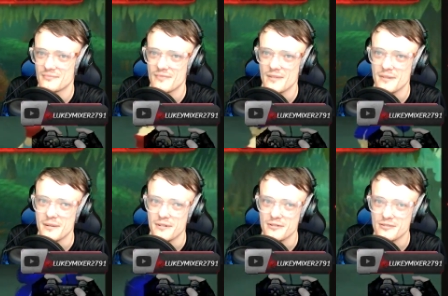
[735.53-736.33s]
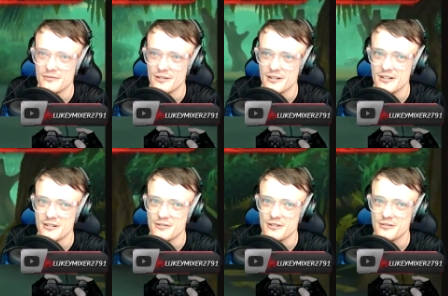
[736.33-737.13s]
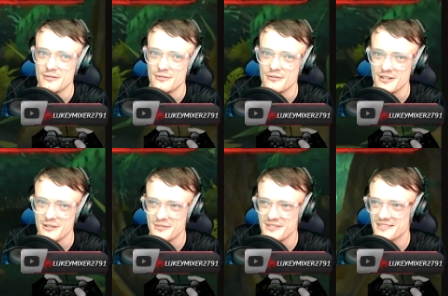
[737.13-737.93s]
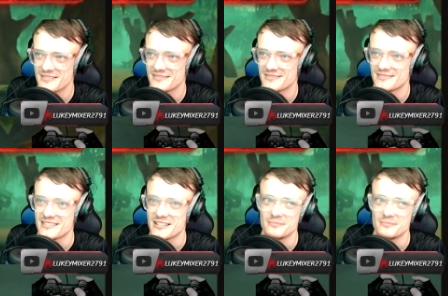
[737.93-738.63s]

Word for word: And we're trying to find the troll for reals. Damn.